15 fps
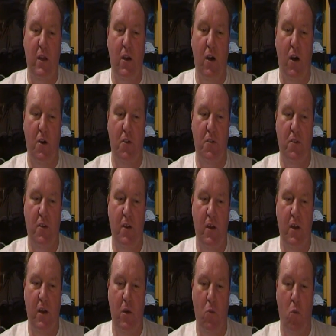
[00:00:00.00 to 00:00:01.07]
because
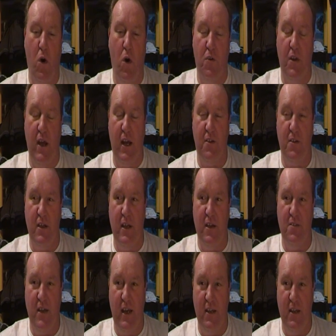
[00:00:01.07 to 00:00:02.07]
it was actually